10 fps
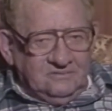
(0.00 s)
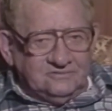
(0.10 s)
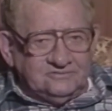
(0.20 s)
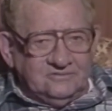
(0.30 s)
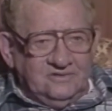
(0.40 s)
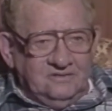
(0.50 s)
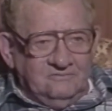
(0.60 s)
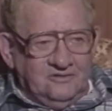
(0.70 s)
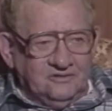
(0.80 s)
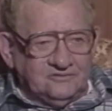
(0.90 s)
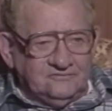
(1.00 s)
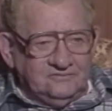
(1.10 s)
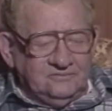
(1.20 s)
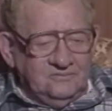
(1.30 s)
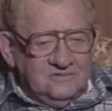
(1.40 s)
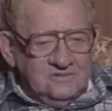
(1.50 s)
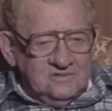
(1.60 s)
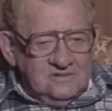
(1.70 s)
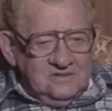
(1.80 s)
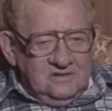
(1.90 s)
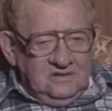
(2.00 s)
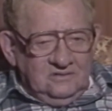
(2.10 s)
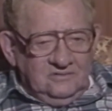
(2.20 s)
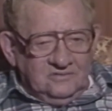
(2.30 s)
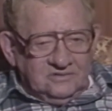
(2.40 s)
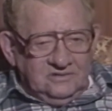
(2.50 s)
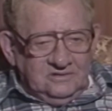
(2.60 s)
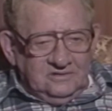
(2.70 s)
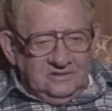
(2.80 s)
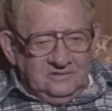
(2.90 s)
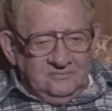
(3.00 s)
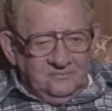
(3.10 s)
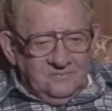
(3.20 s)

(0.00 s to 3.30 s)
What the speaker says: was around Marshall, North Carolina.